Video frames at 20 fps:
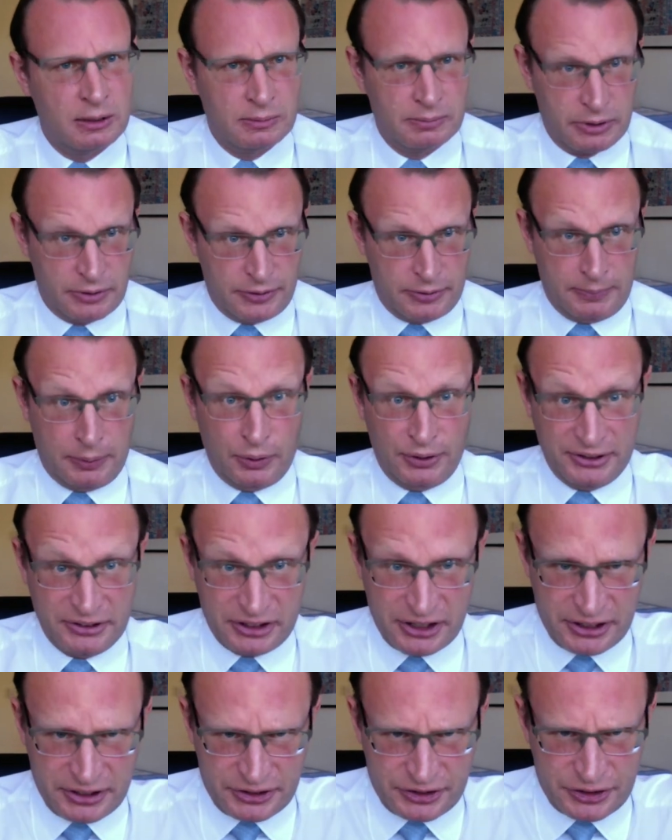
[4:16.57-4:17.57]
But the
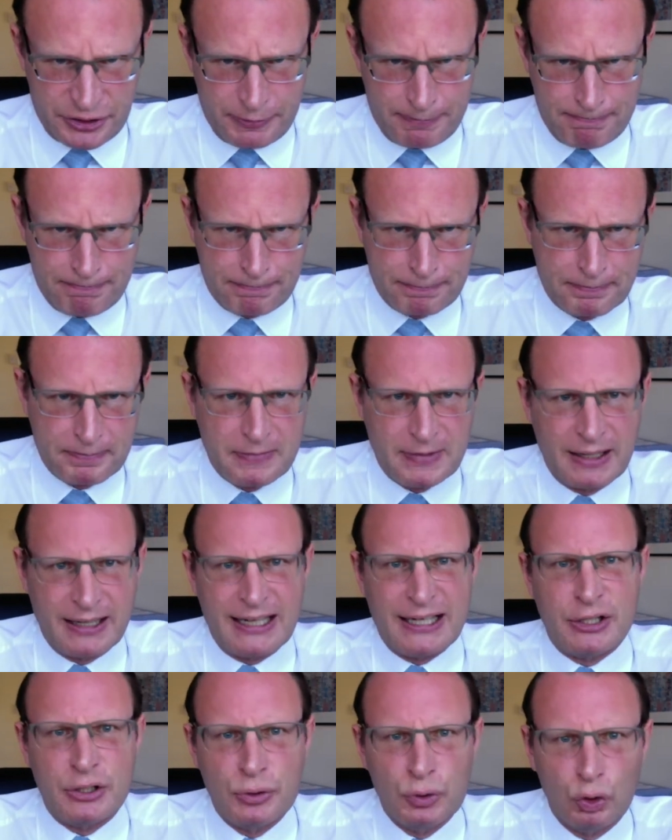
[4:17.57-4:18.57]
point is,
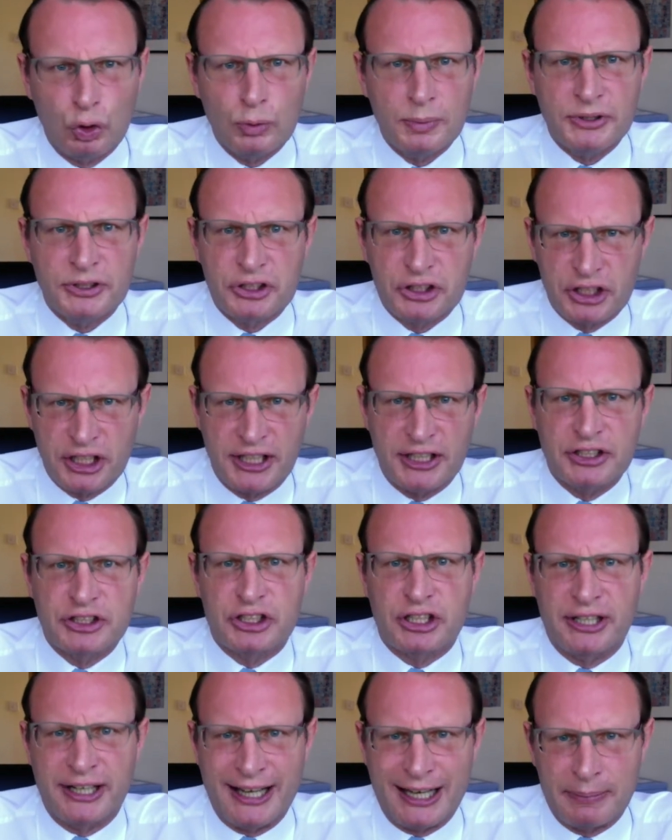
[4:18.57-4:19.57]
enormous change
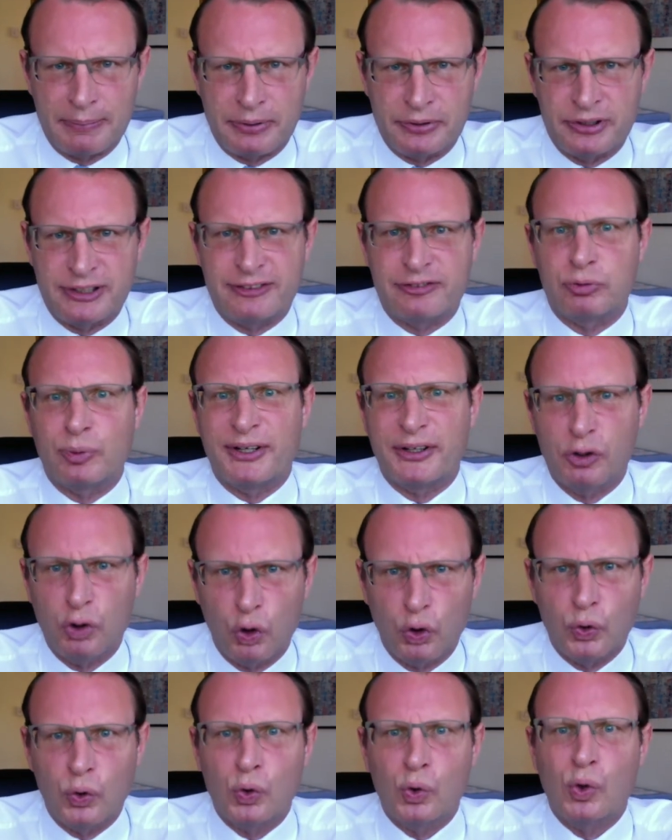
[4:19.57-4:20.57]
can happen if we
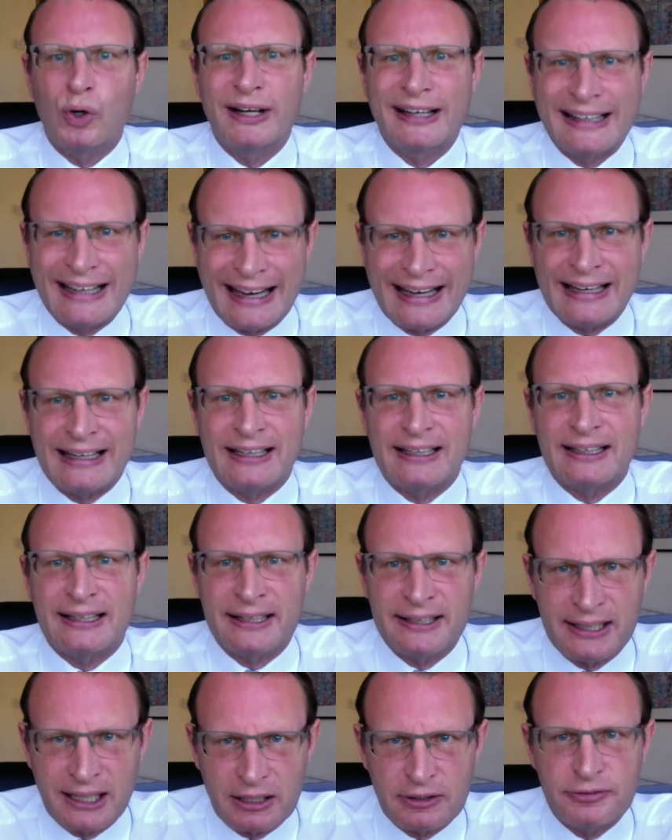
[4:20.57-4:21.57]
all care
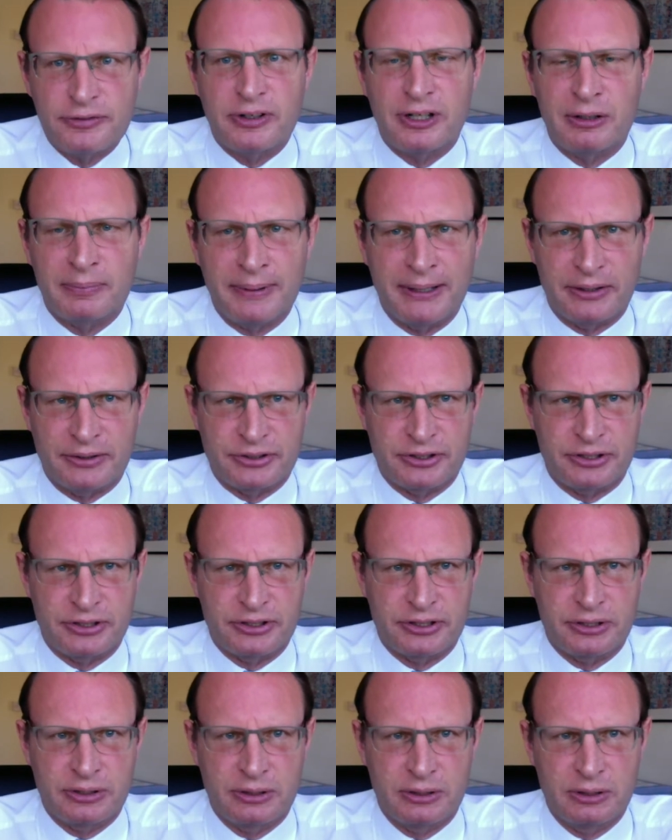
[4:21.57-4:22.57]
enough about
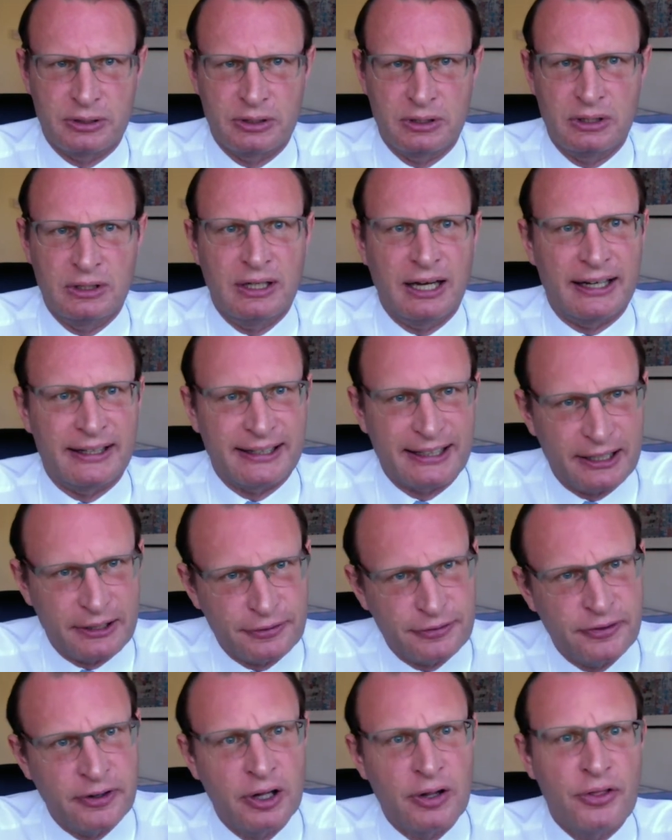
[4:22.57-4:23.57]
it. And
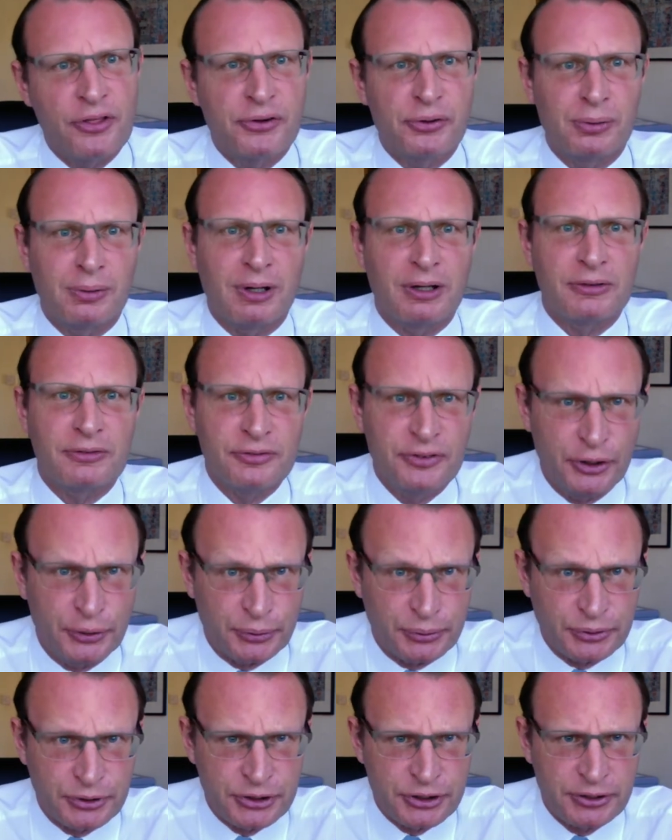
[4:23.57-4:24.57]
if, through our
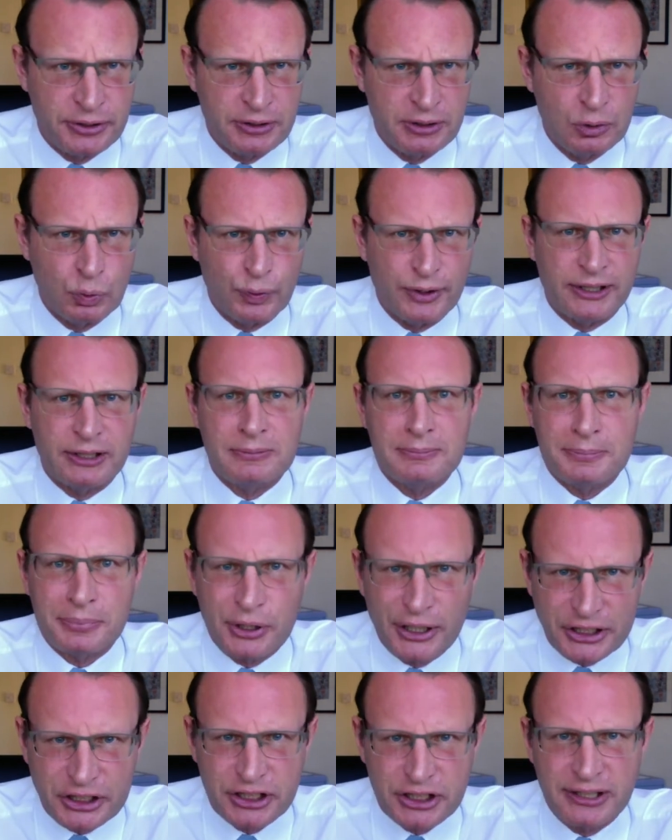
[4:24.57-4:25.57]
vote, we can
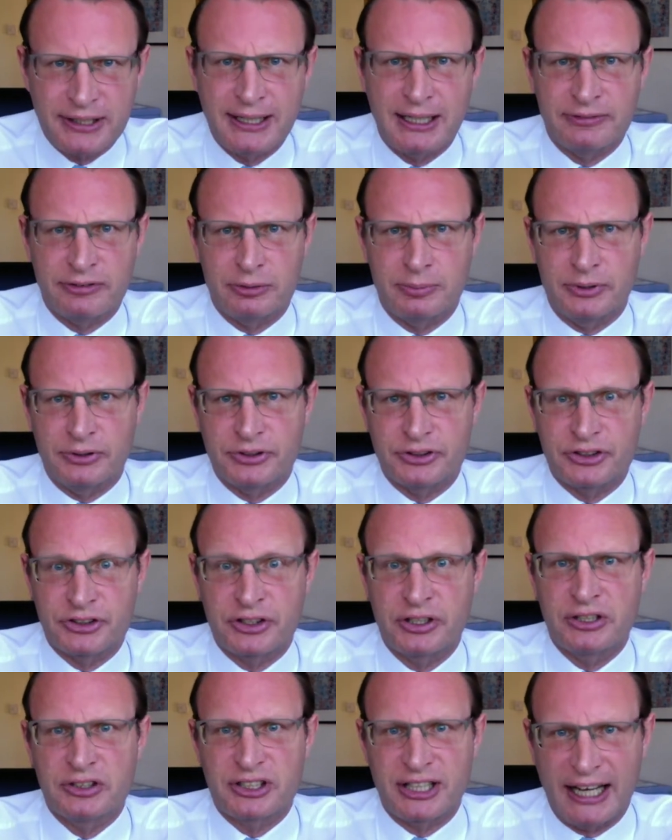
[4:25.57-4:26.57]
pressure governments
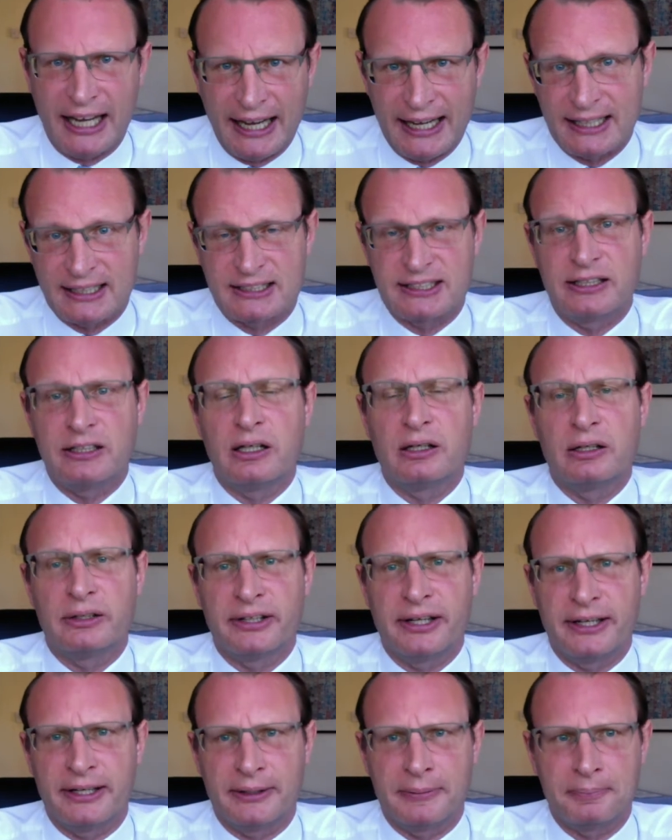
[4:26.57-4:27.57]
to act in our
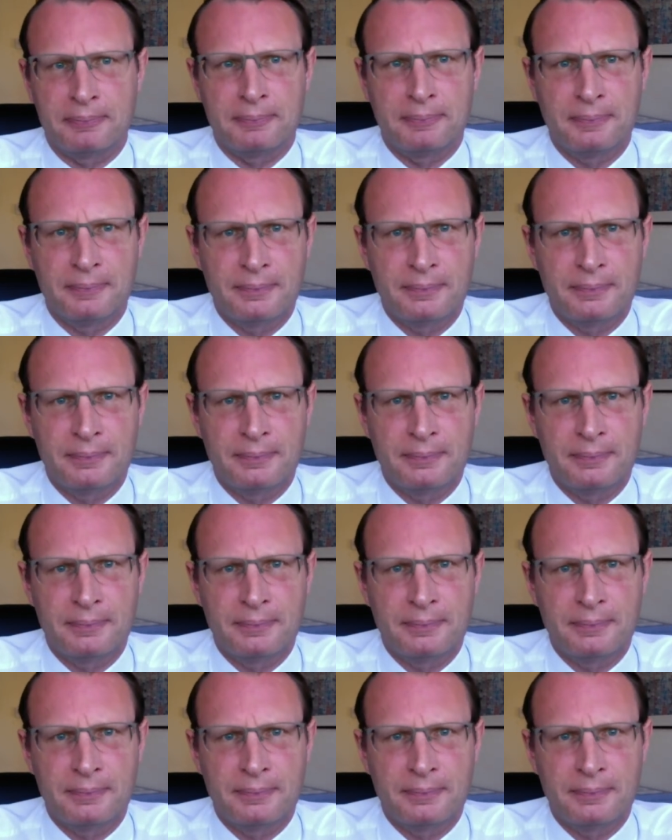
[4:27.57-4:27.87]
name.